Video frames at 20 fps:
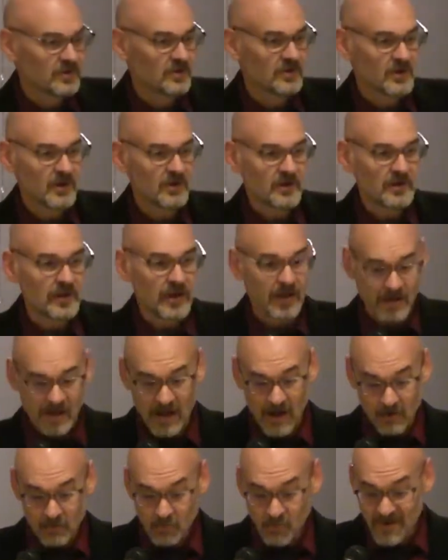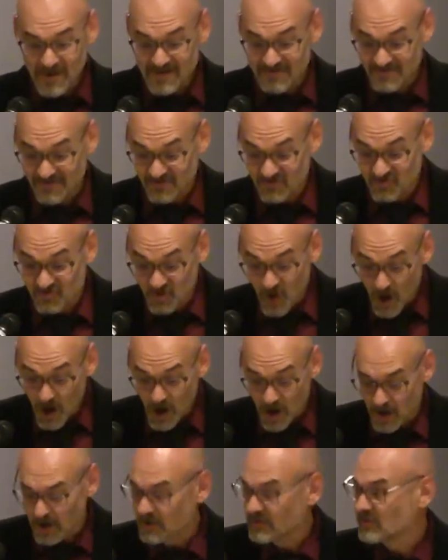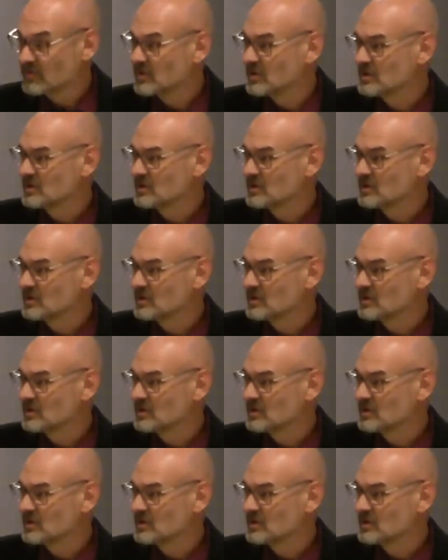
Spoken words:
Gary, how do I even start?